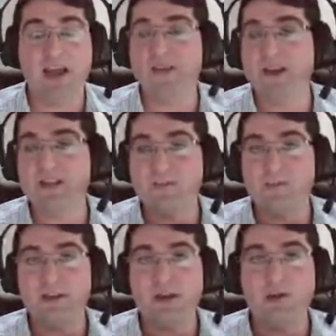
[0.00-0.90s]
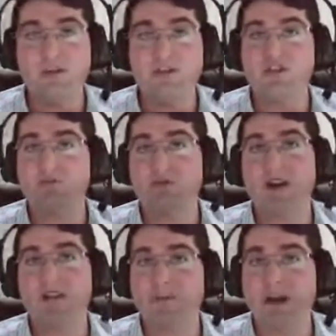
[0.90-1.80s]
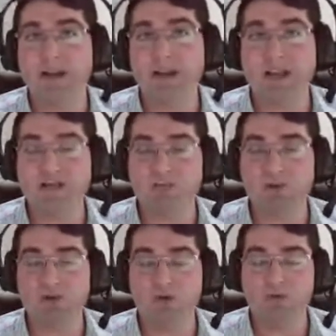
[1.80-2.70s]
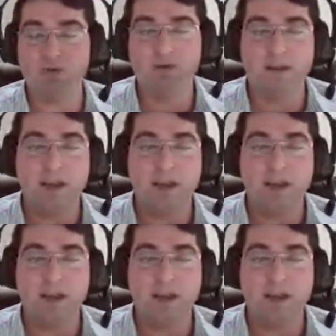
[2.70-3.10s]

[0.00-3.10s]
and they simply go and spray the paddock as per normal.